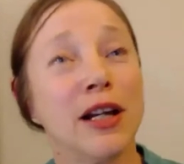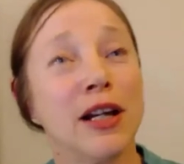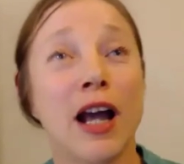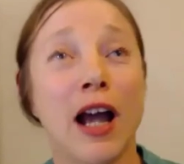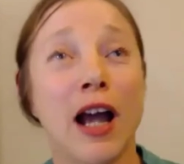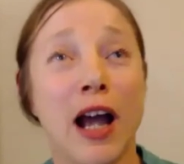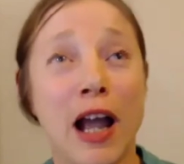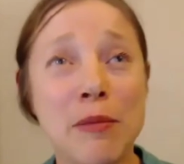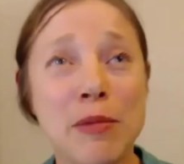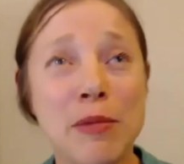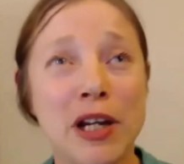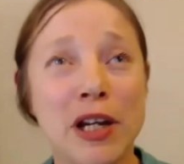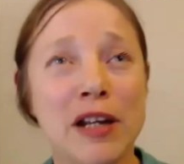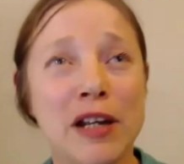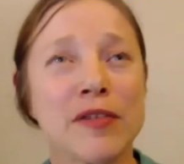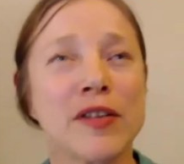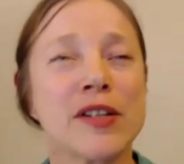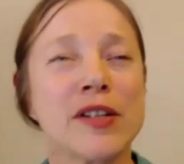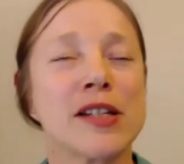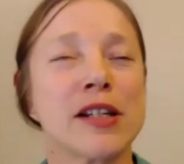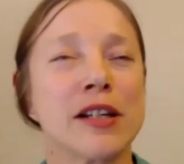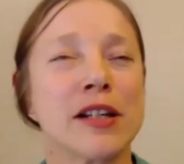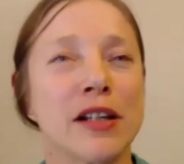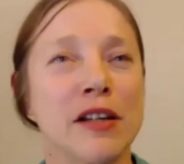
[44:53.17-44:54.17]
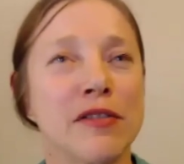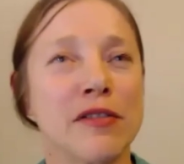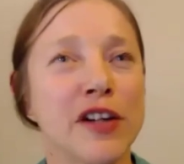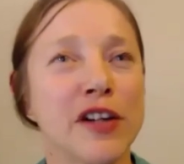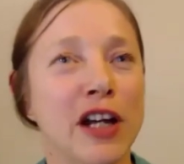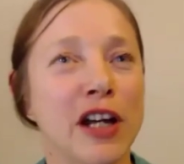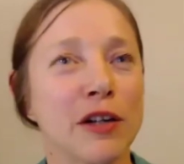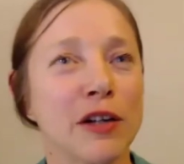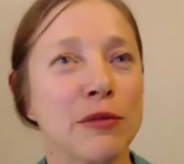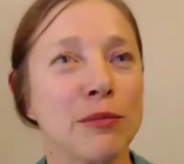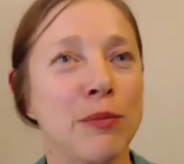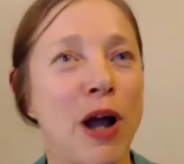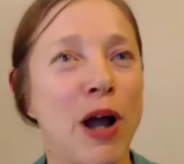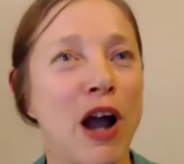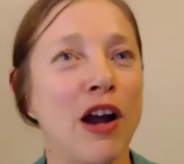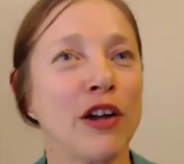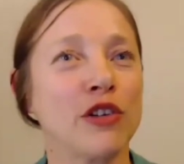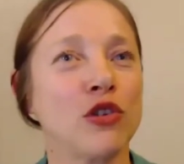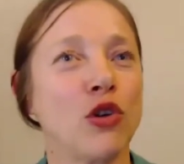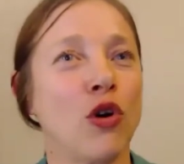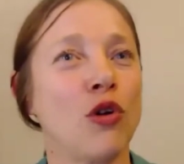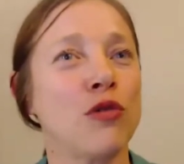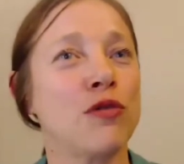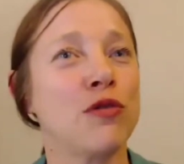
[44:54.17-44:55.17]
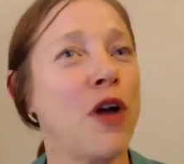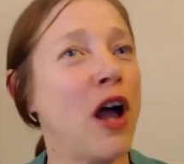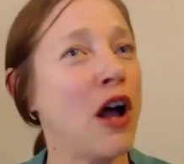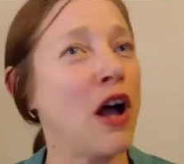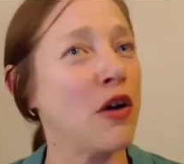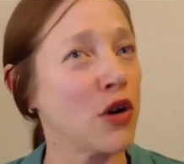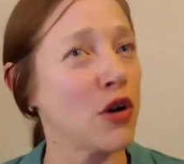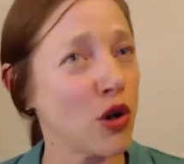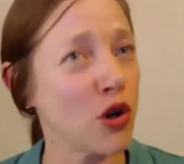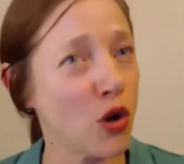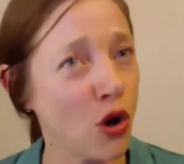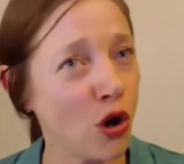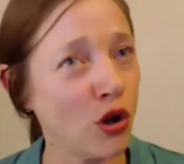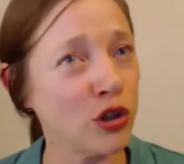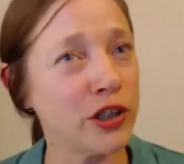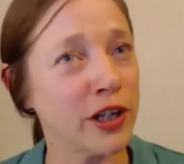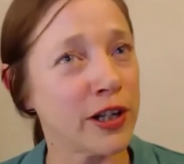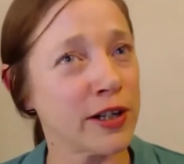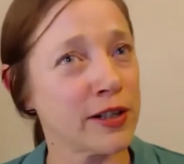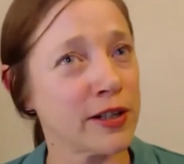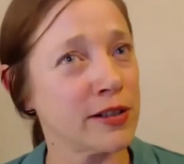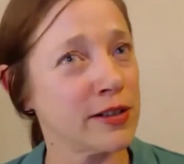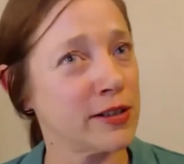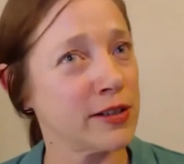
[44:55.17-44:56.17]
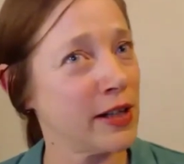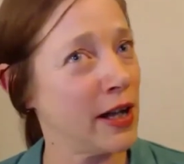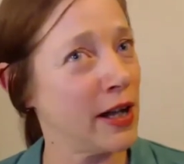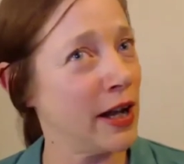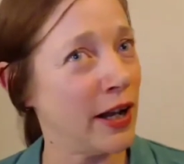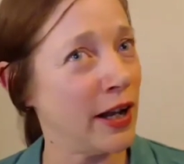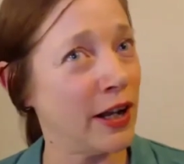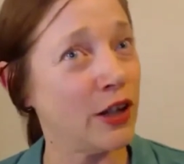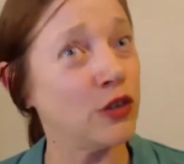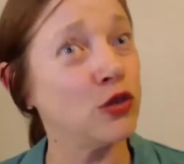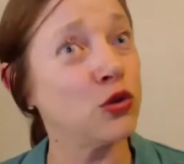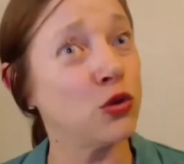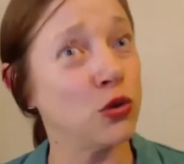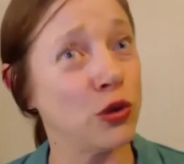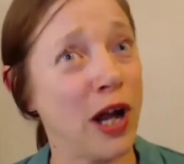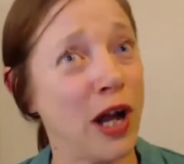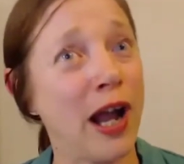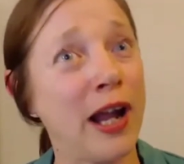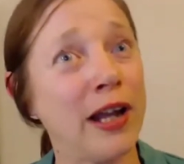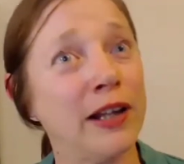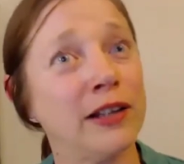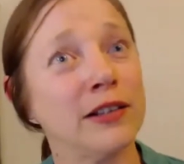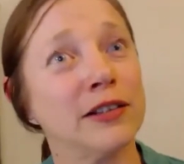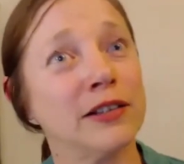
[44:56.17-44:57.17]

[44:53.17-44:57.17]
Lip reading: I believe, a significant part of our audience tonight.